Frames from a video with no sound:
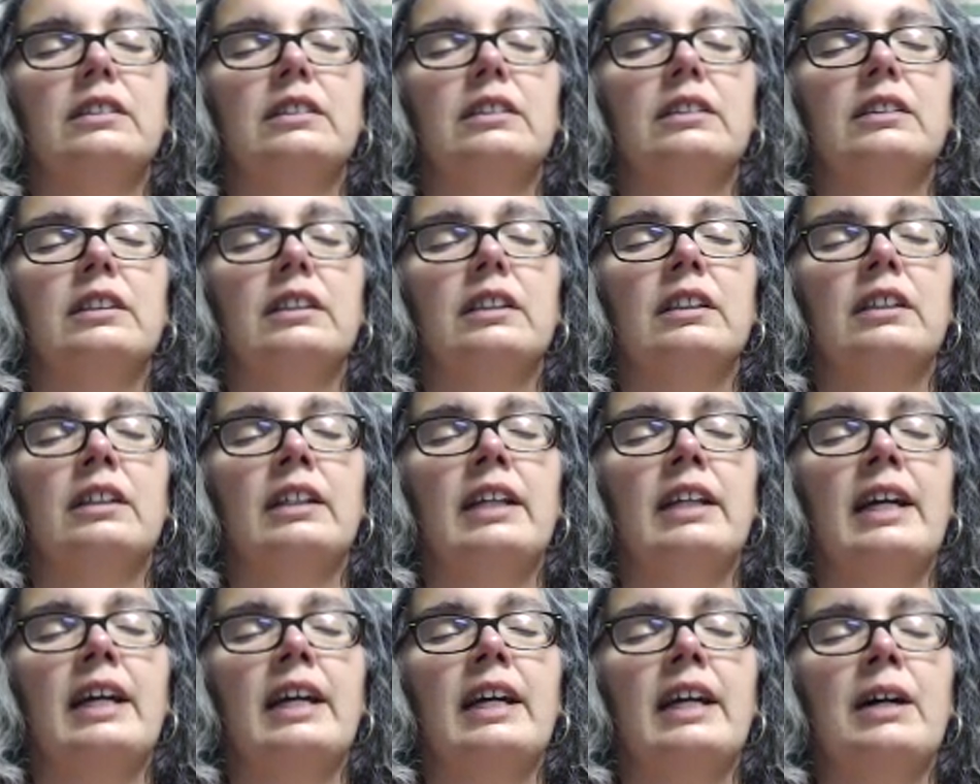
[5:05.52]
and
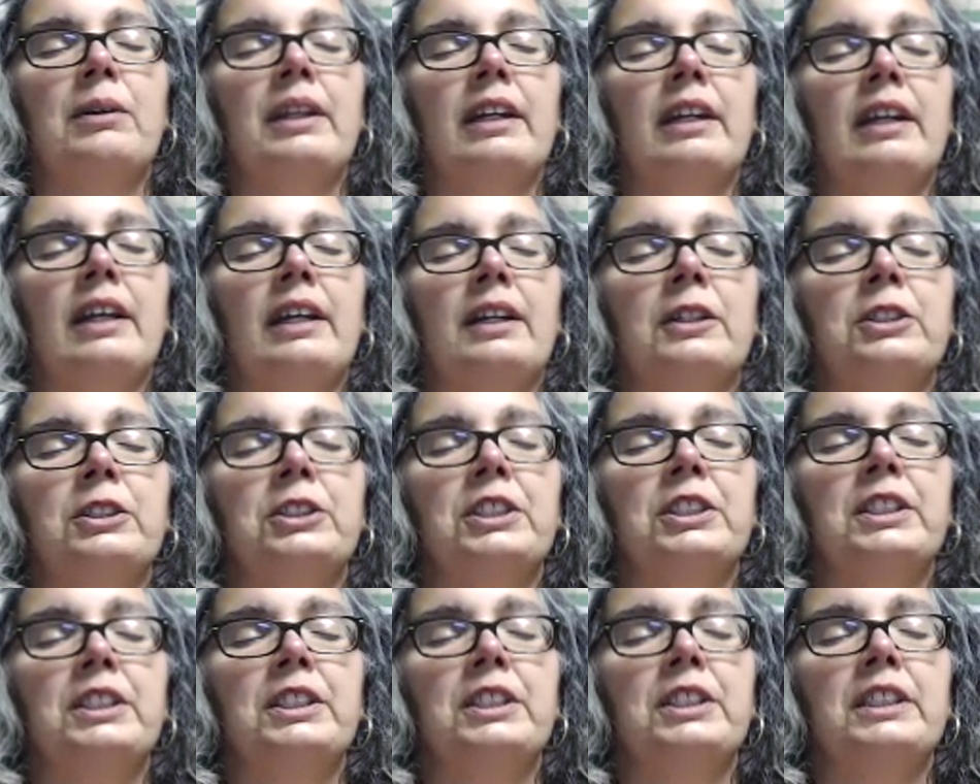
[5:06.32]
allowing that
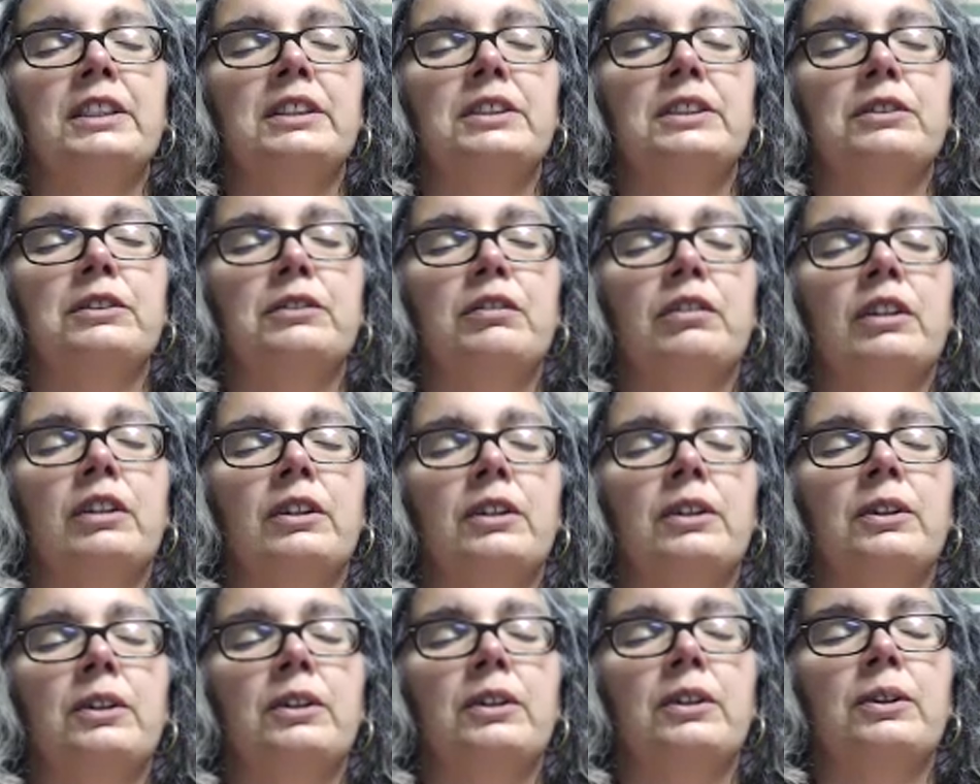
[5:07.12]
energy to
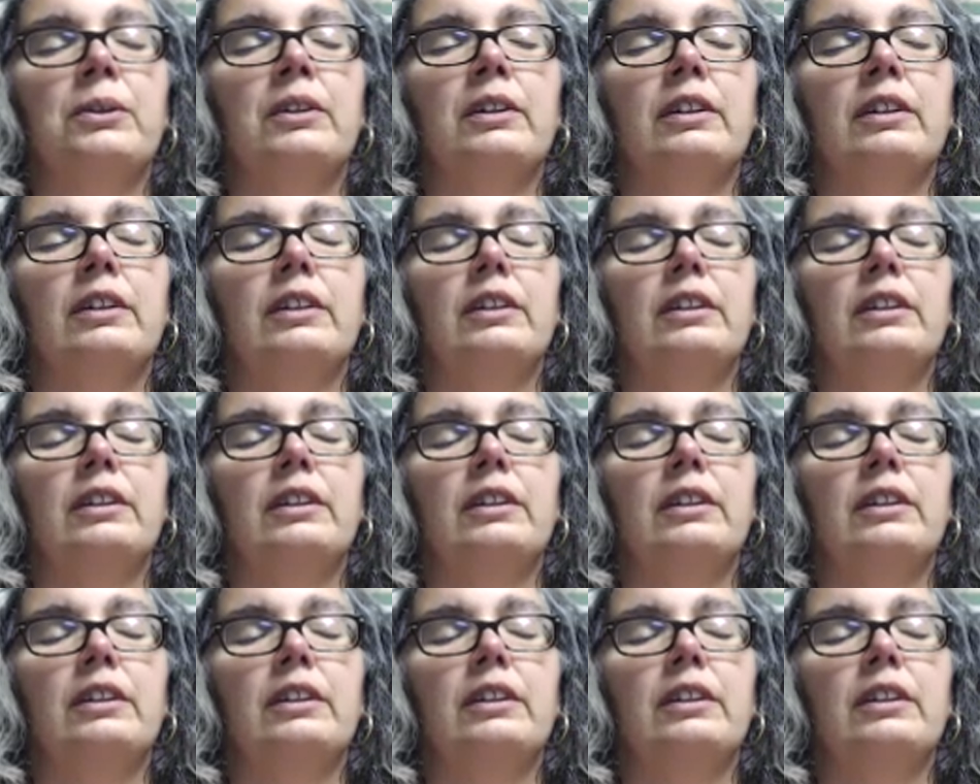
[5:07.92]
flow